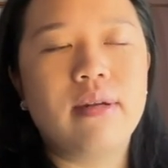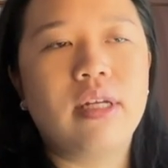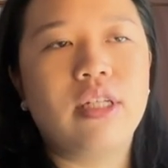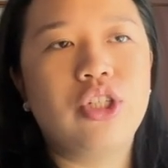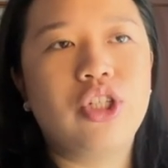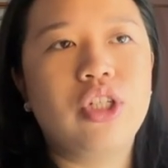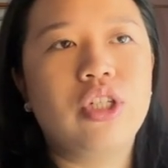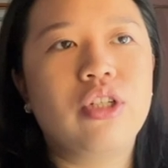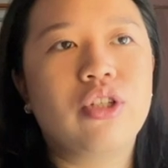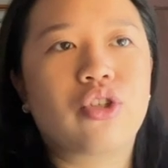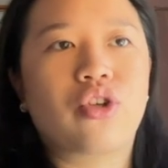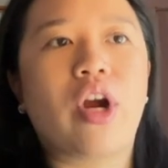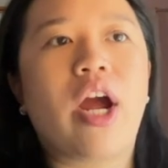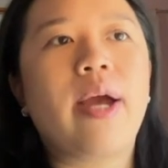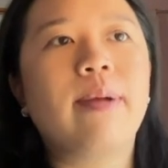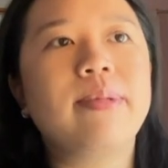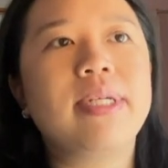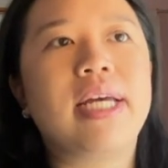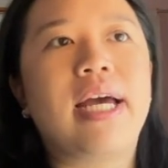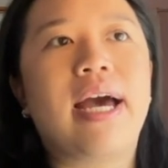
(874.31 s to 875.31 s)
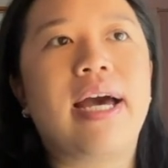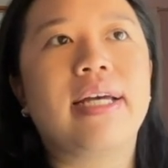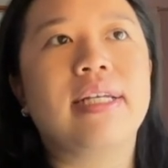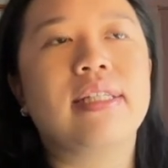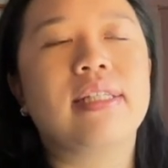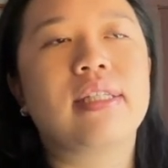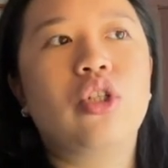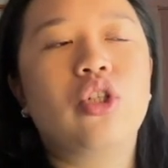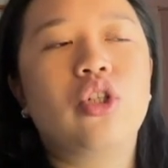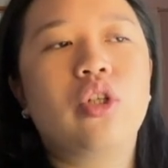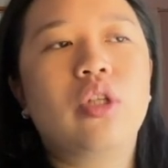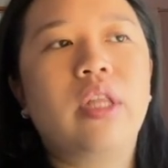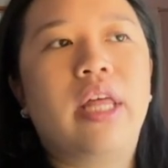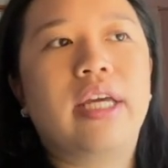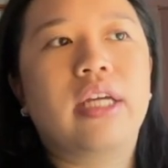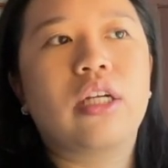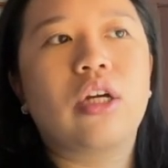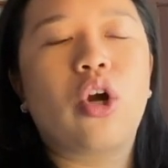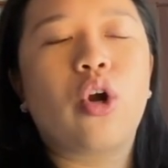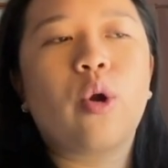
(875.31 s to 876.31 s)
And she described it as
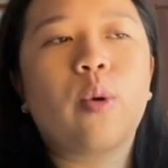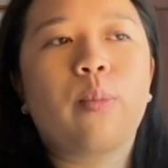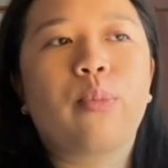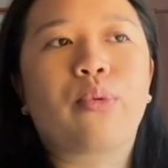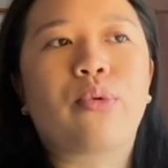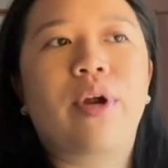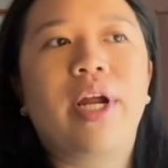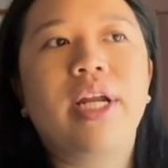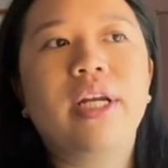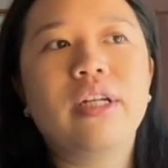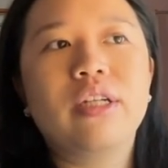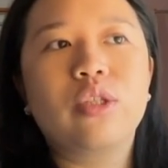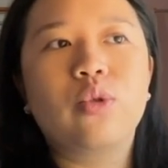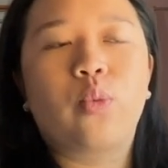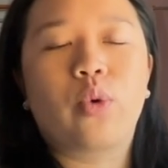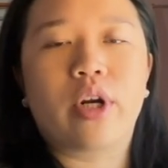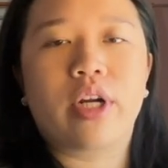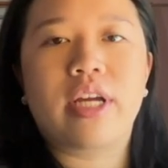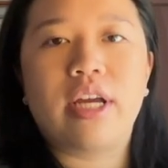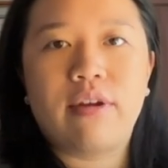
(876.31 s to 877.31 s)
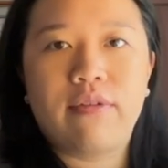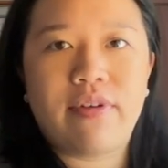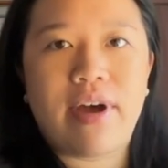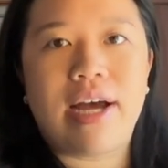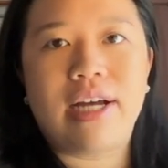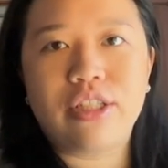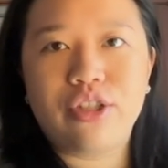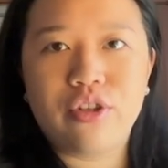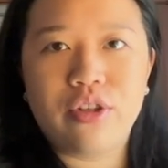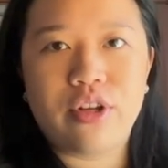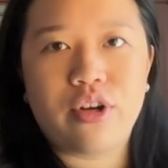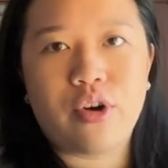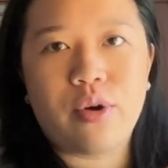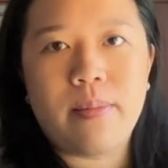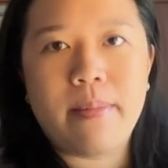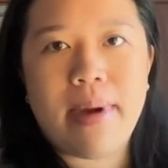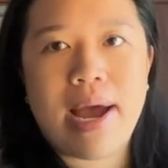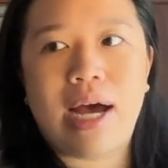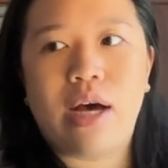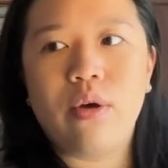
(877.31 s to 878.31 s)
like her brain is working faster than her
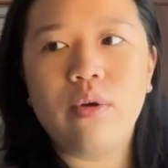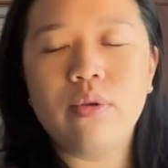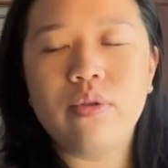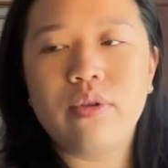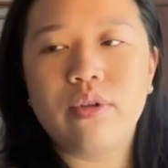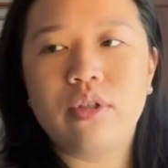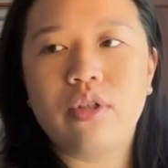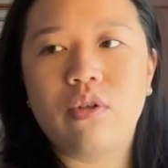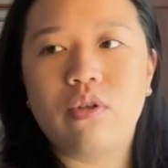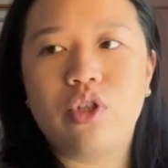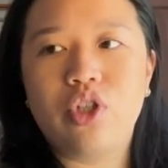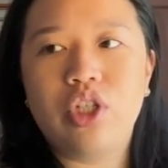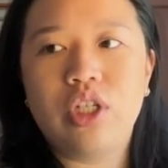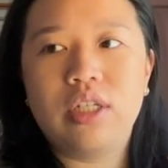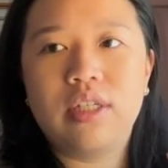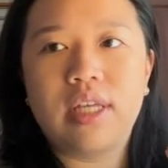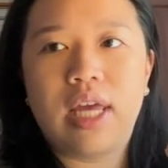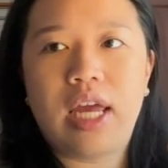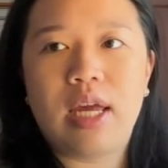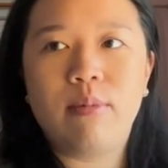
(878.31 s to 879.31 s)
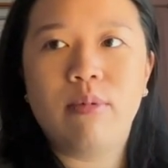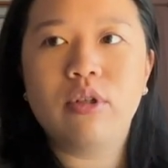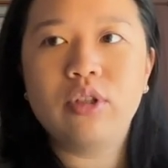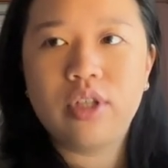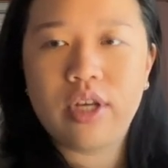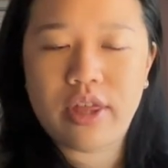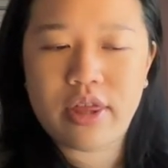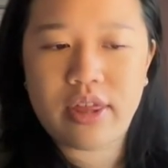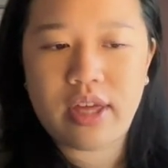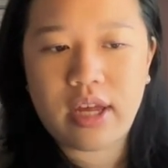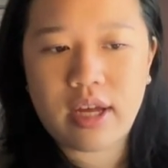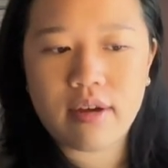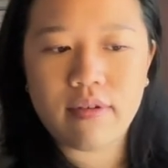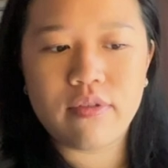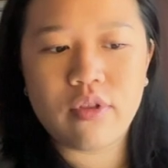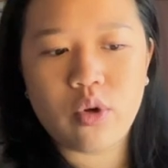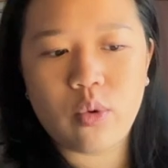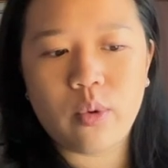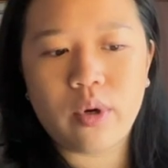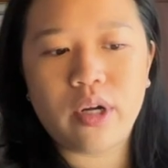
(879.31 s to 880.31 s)
mouth, so she's able to think of
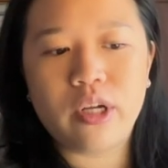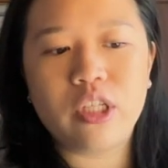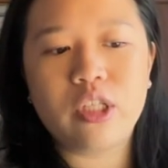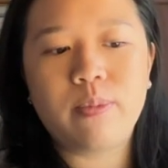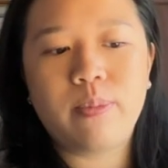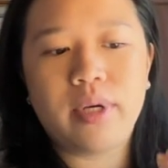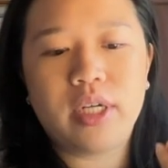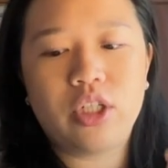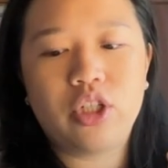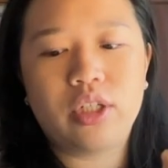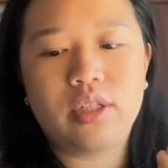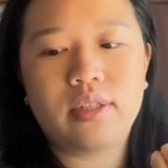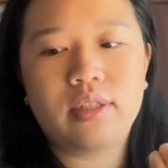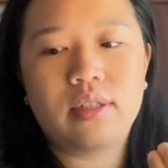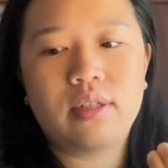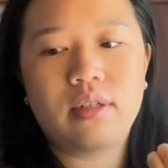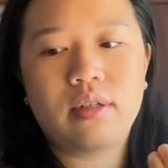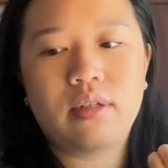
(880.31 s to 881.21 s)
the words, but just